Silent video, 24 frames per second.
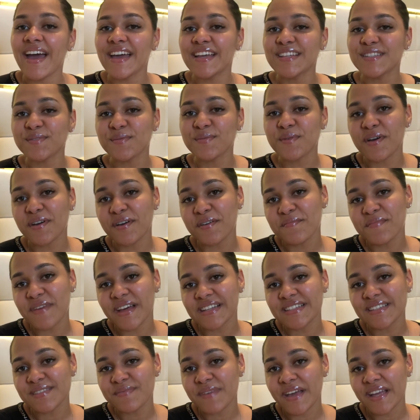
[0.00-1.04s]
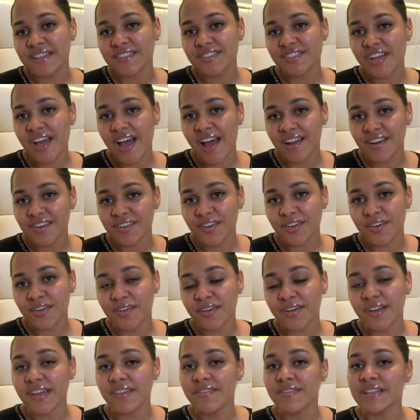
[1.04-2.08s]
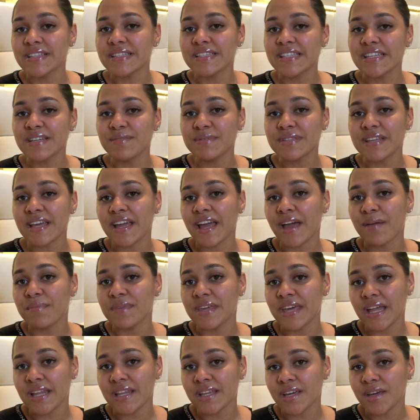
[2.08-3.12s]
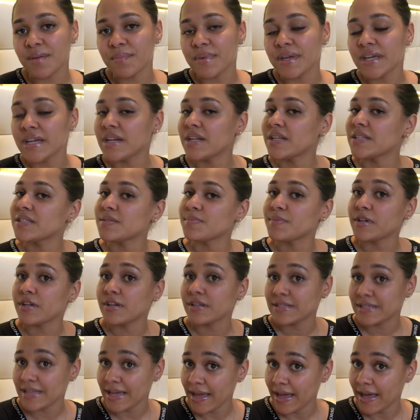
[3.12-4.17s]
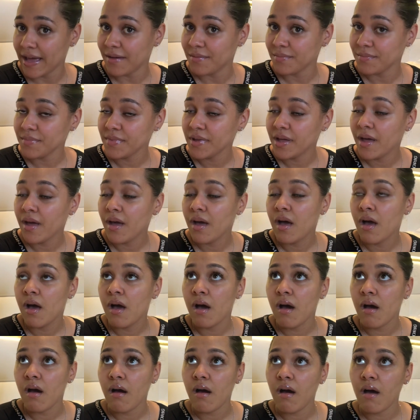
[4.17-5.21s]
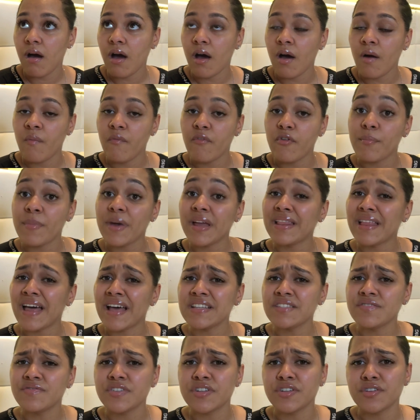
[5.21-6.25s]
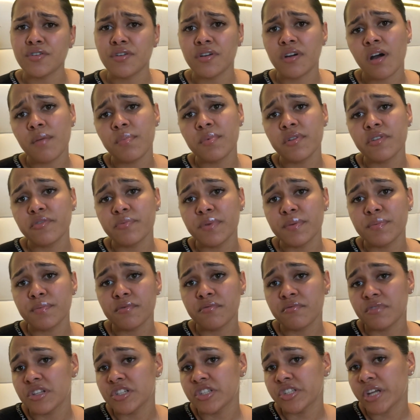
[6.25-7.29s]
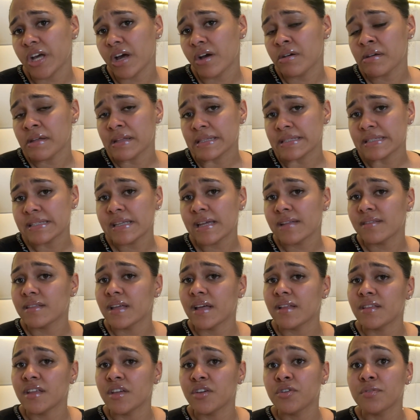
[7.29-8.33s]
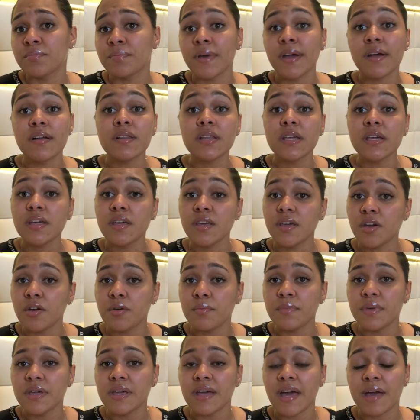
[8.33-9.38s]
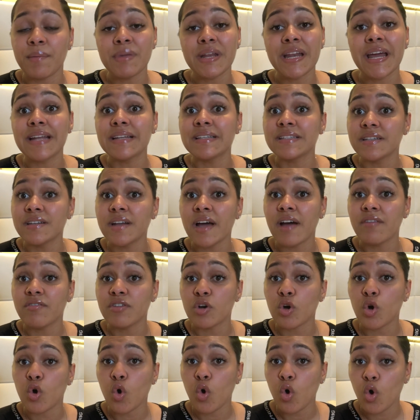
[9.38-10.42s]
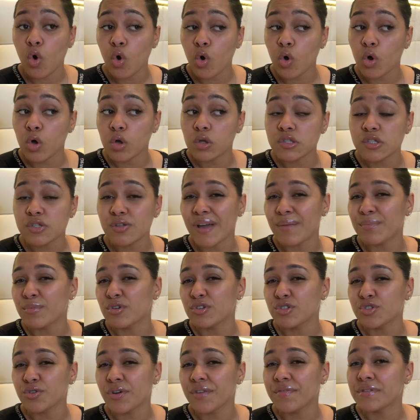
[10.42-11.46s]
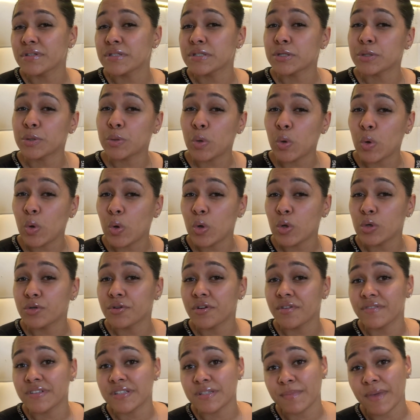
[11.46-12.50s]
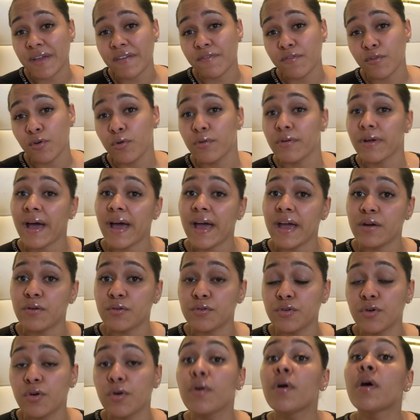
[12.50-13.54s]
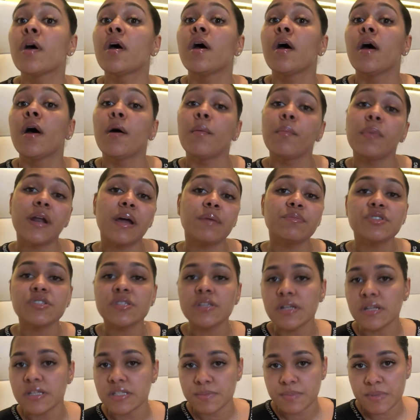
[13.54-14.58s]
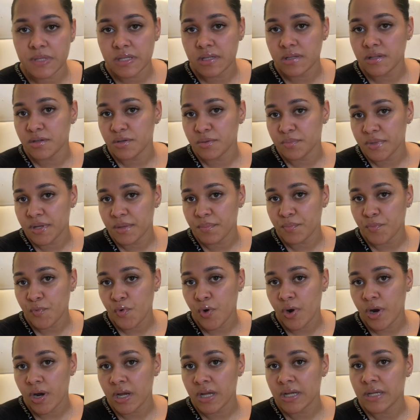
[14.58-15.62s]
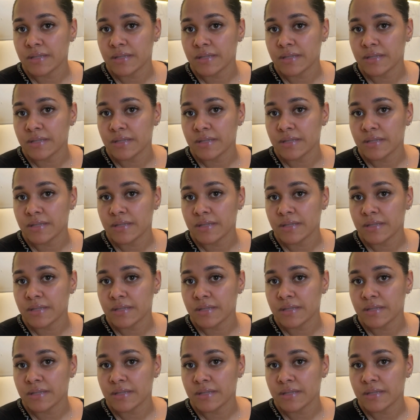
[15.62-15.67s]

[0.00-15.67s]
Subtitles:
guys, welcome back to my channel. If it seems like I'm yelling a bit, it's because I am. For my last video, a couple of people reached out and said that they could barely hear me. I mean, I did have a cold, so I'm not sure if it's the cold or if it's my phone. I don't know. But I'm just going to speak a little bit more.